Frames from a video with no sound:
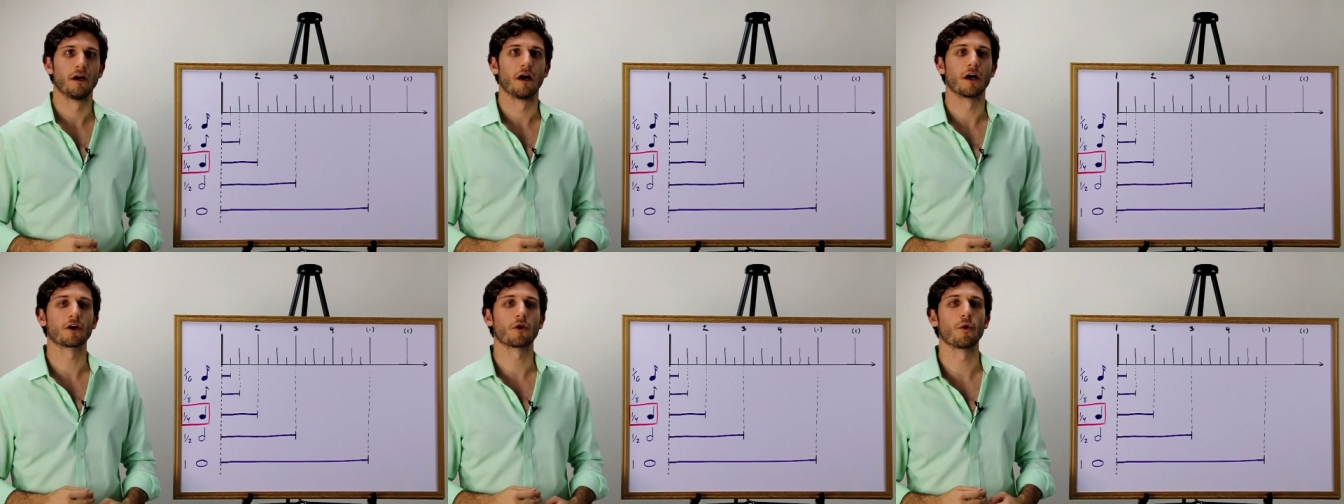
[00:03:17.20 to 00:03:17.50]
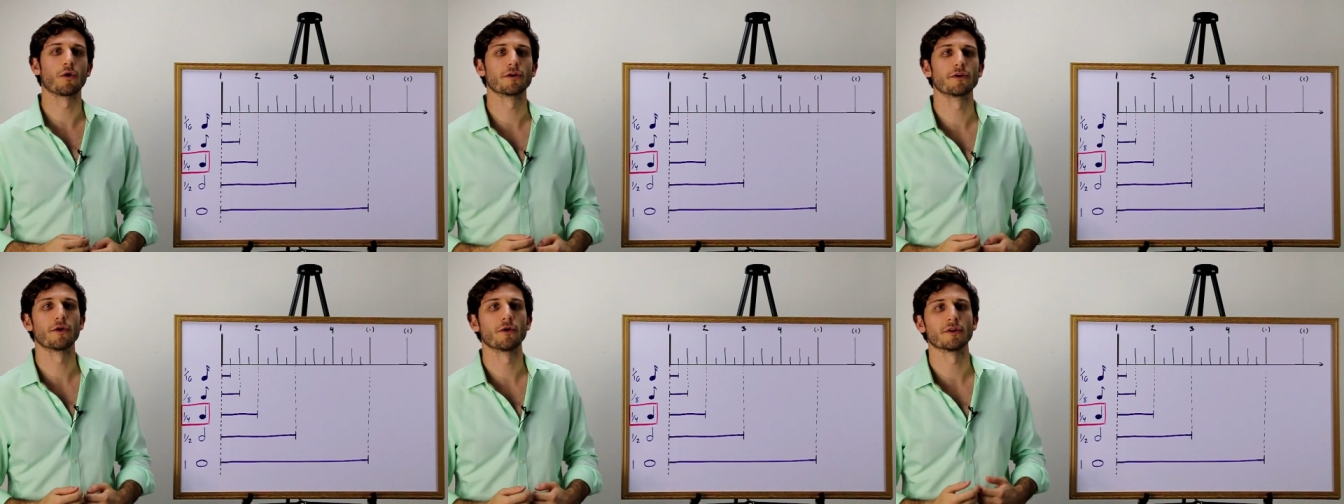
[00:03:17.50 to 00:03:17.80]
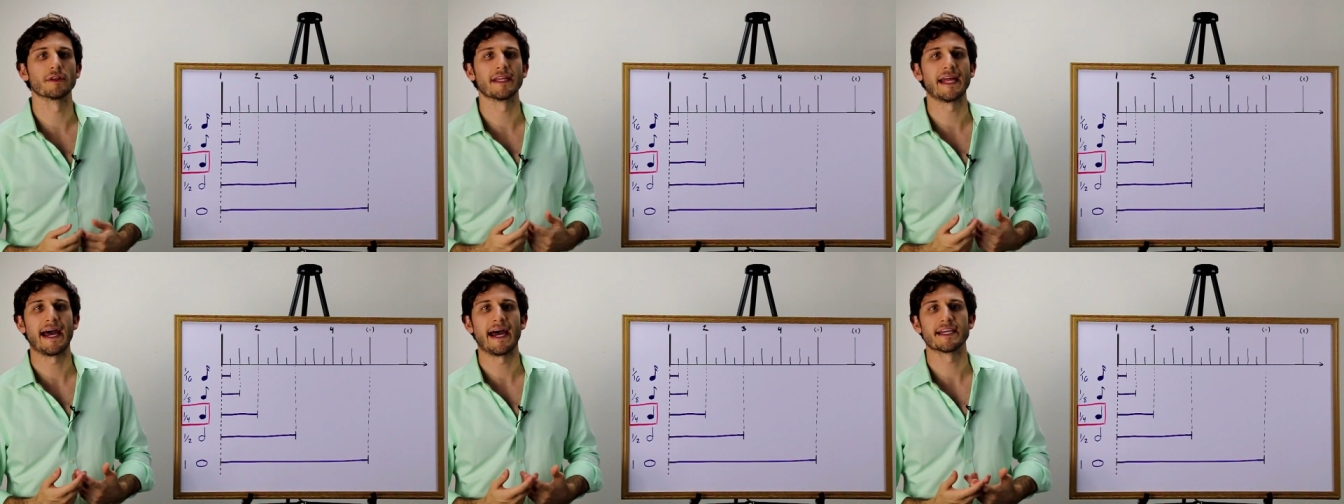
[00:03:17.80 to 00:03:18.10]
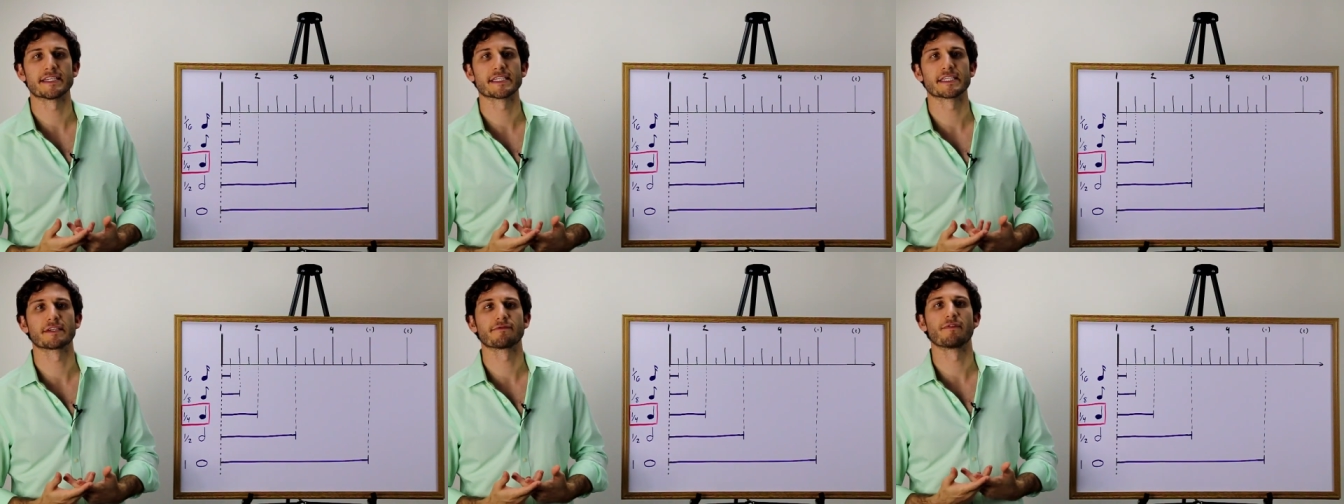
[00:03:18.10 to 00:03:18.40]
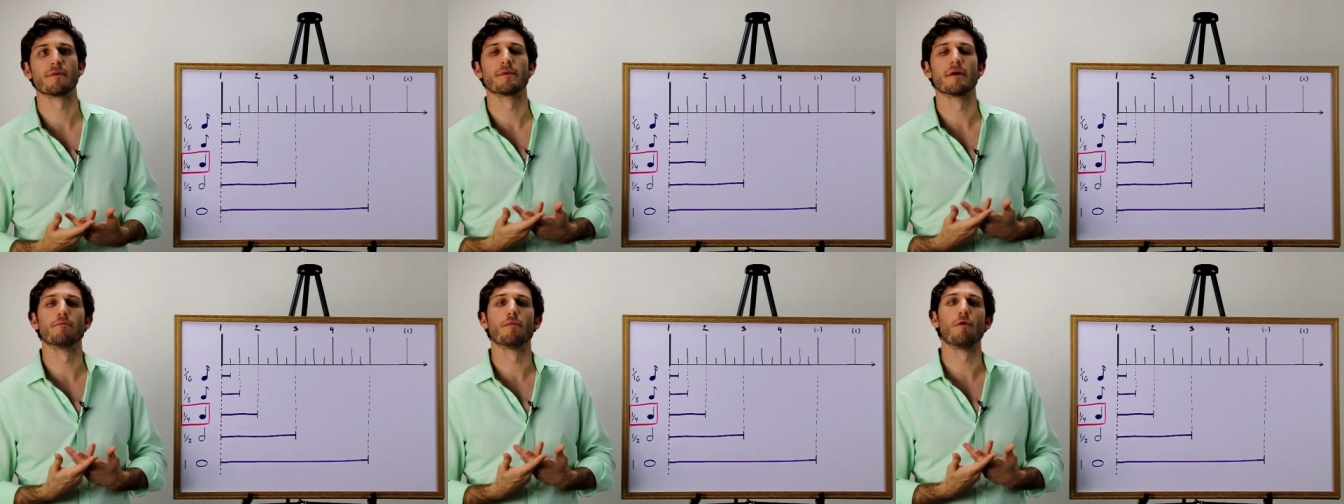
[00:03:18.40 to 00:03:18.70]
A quarter note lasts
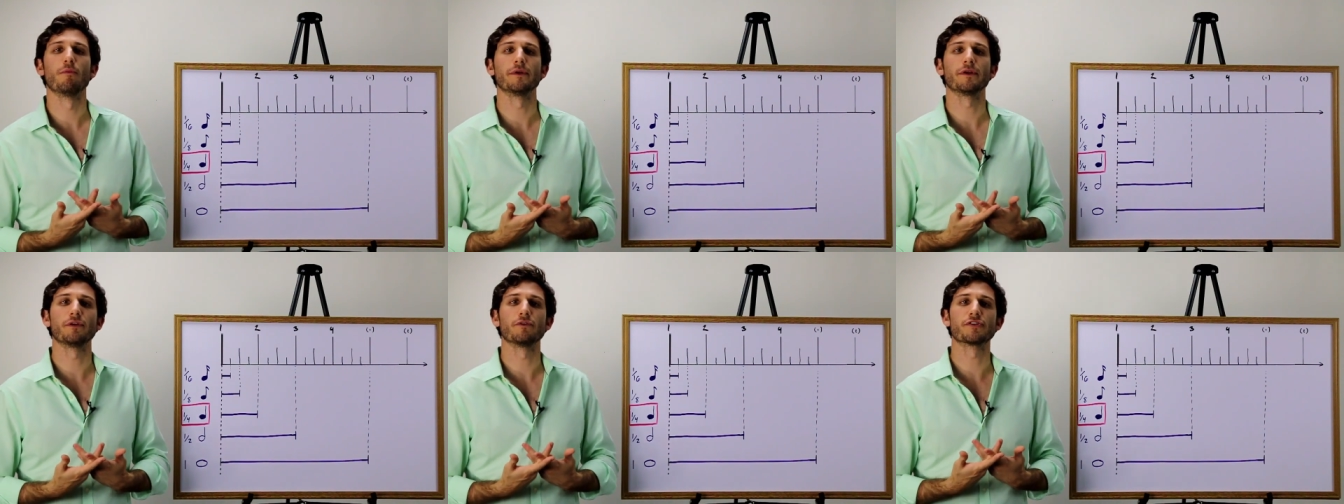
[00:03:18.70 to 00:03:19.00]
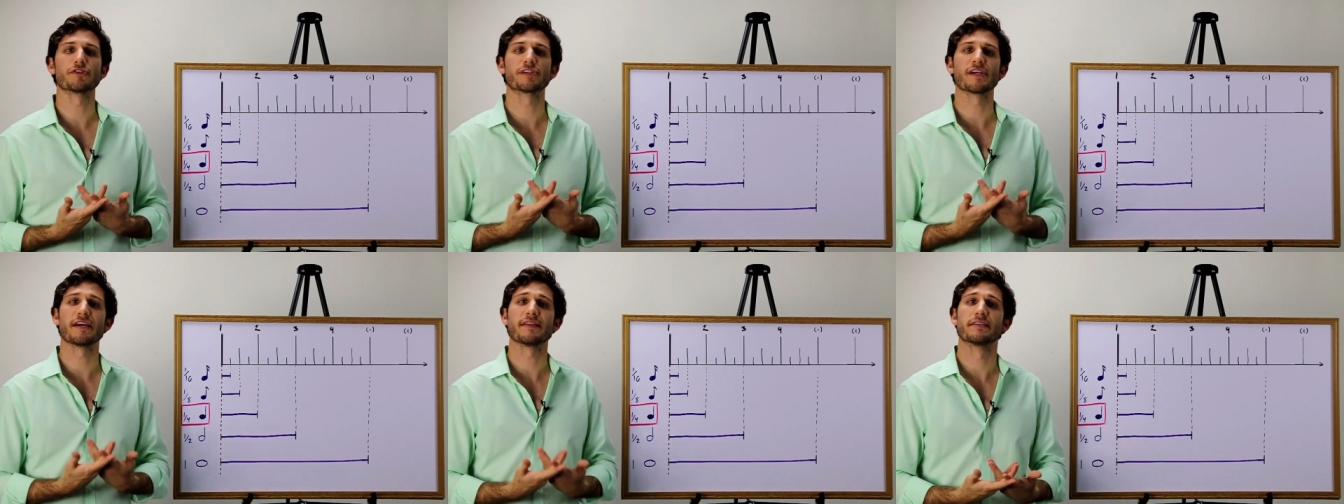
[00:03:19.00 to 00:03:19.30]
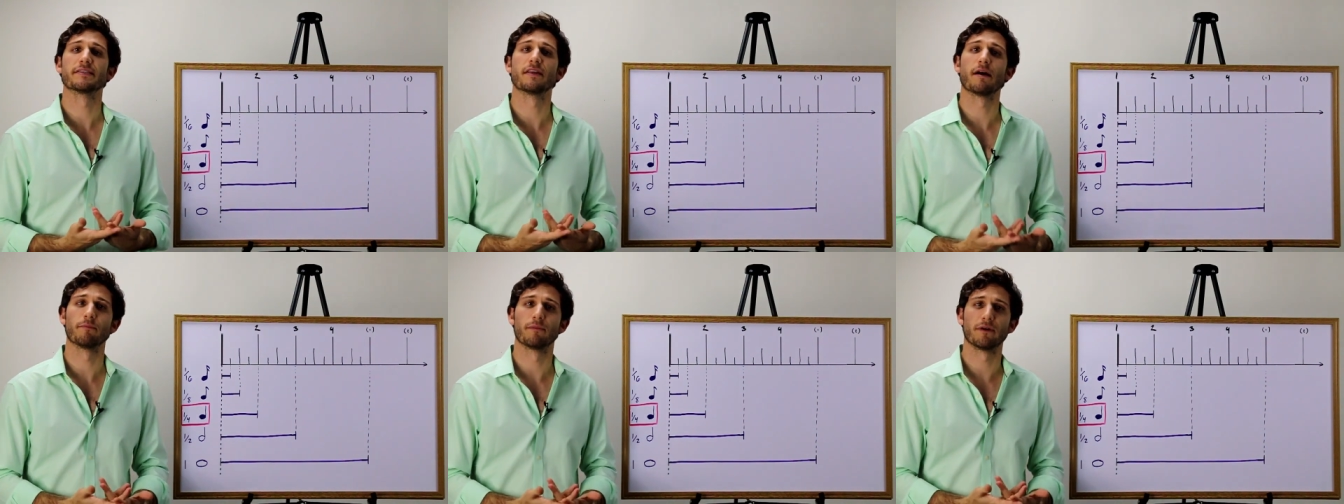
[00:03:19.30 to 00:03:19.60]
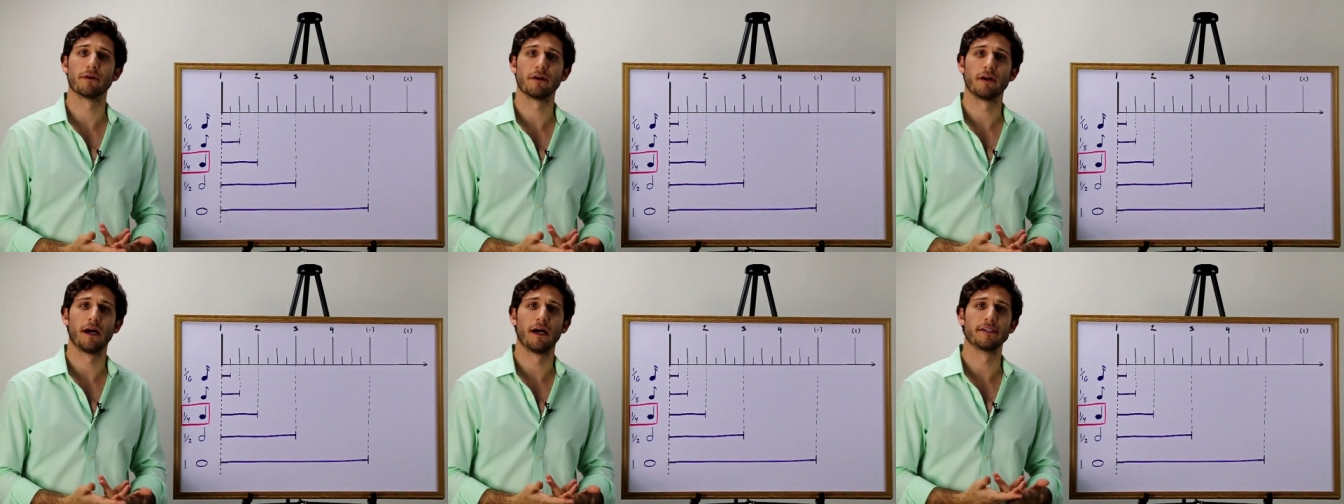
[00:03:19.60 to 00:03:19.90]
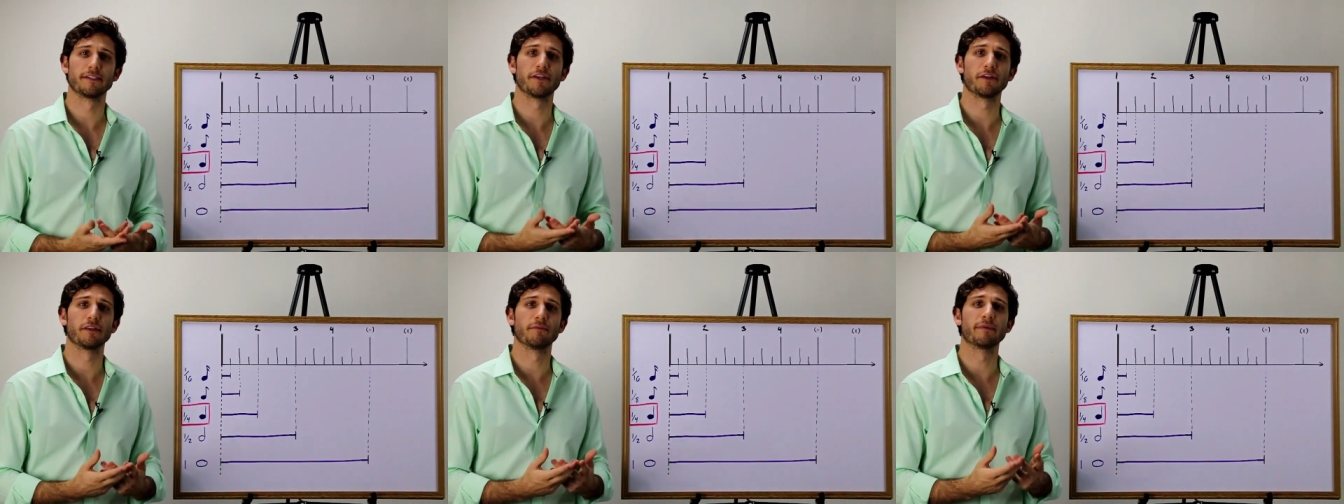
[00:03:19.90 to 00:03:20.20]
from the moment you say the number
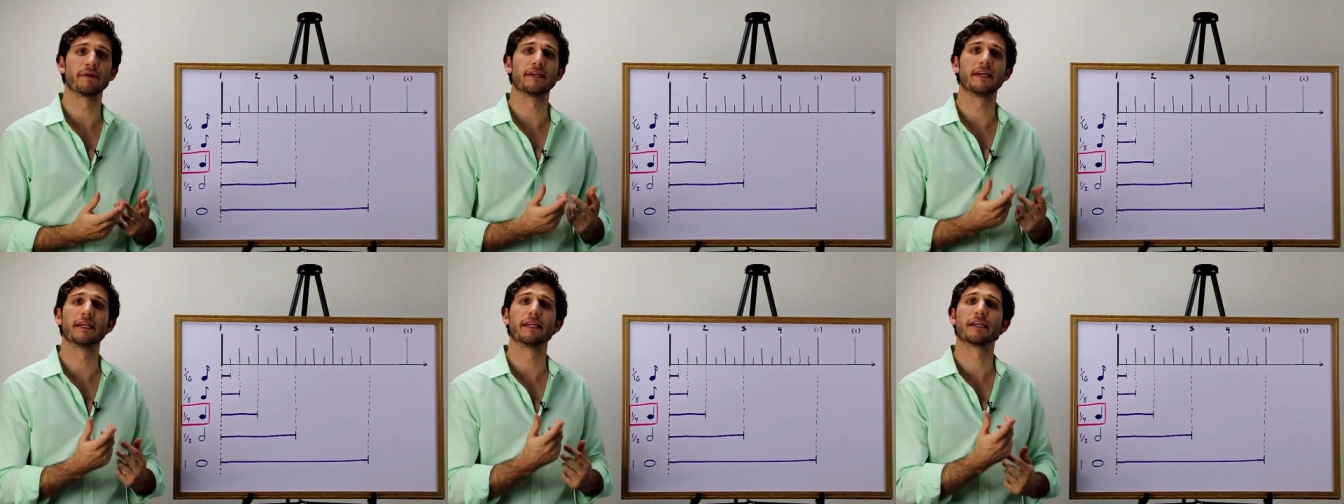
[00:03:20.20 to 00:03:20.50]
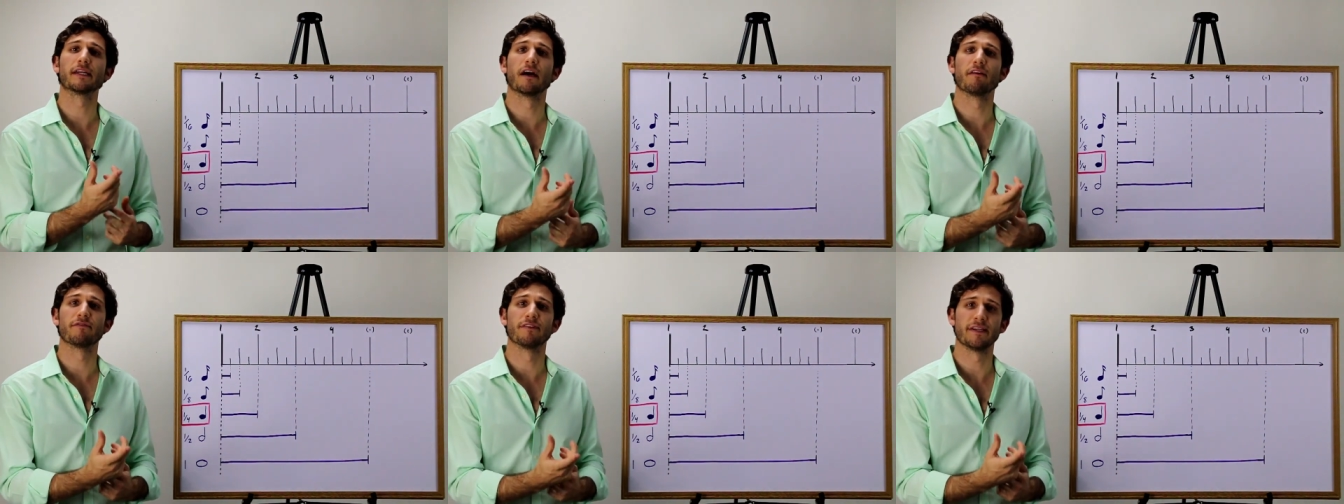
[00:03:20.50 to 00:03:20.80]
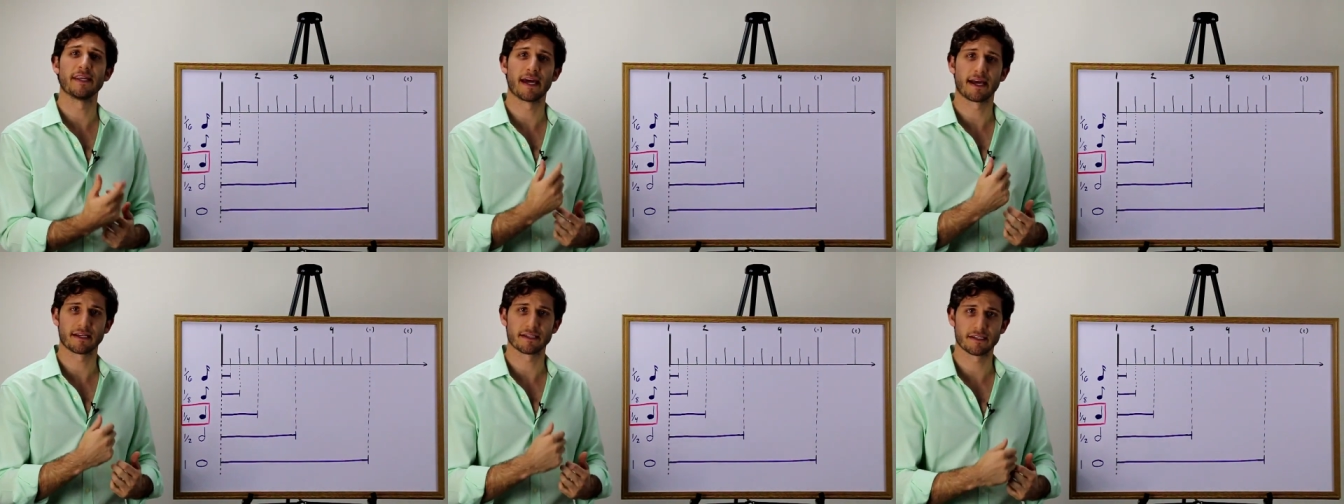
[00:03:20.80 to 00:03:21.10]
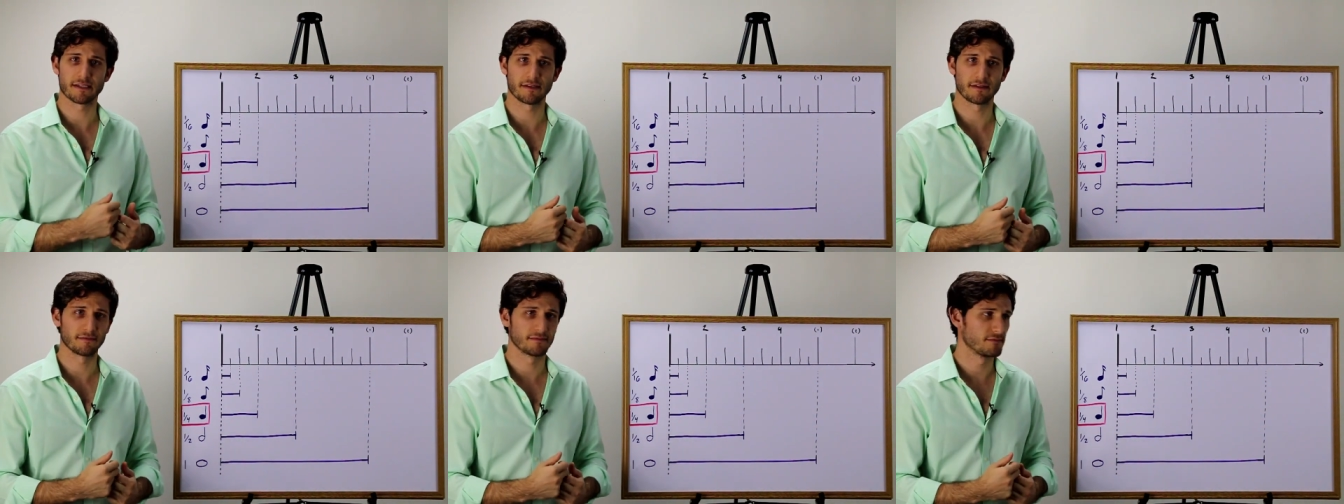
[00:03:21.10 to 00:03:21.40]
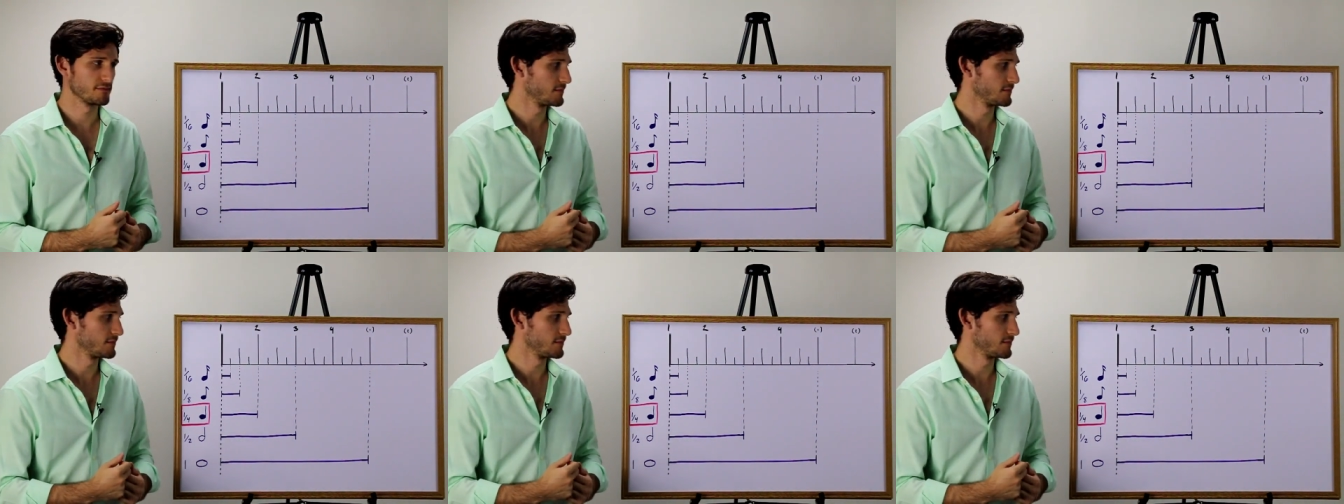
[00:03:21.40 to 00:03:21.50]
until the beginning of the next.